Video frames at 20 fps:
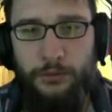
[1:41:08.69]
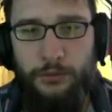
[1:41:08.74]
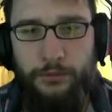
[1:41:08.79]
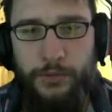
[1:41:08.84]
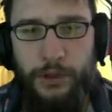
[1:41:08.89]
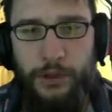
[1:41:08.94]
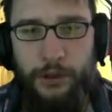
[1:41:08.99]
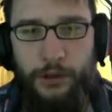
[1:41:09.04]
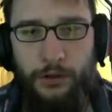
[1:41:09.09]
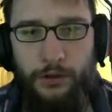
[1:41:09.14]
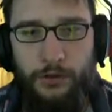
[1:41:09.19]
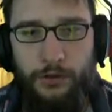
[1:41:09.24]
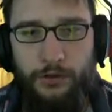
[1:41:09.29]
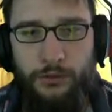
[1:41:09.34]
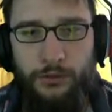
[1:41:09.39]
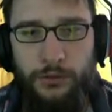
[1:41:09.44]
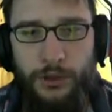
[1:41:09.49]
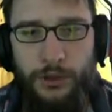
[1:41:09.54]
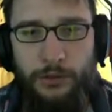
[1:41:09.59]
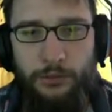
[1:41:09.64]
back to
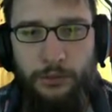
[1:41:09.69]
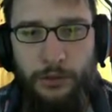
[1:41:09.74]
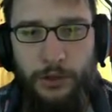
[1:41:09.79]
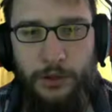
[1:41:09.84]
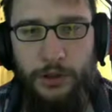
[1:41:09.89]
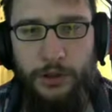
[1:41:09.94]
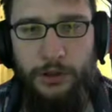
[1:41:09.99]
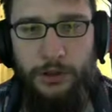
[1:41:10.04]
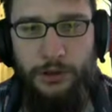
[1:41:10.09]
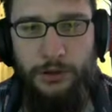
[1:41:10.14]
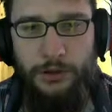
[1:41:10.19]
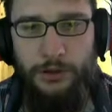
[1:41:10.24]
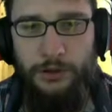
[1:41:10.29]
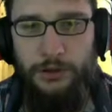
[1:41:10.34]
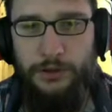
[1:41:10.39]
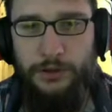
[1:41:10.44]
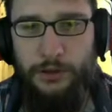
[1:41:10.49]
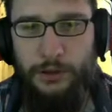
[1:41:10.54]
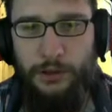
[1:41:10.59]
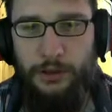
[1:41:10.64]
Balmora.
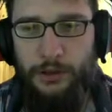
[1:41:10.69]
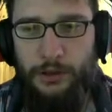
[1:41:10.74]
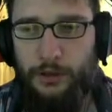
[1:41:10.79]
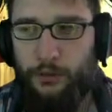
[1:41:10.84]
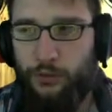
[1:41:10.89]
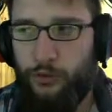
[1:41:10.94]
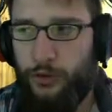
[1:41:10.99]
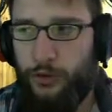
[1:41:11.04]
Thank you.